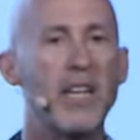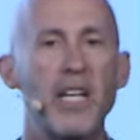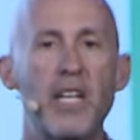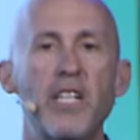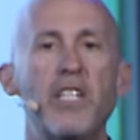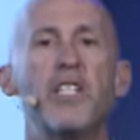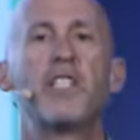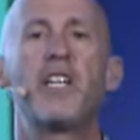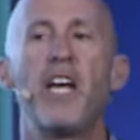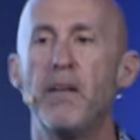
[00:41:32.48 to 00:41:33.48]
that can
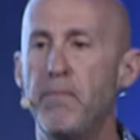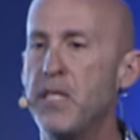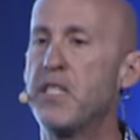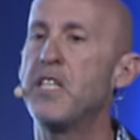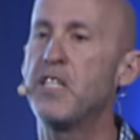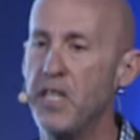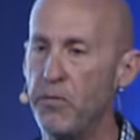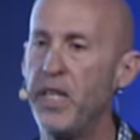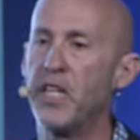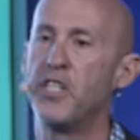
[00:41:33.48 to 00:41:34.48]
sustain a business and
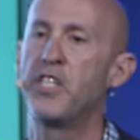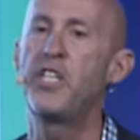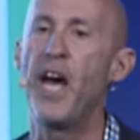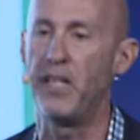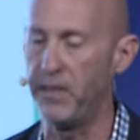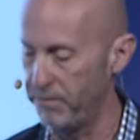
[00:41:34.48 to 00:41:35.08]
we can sell.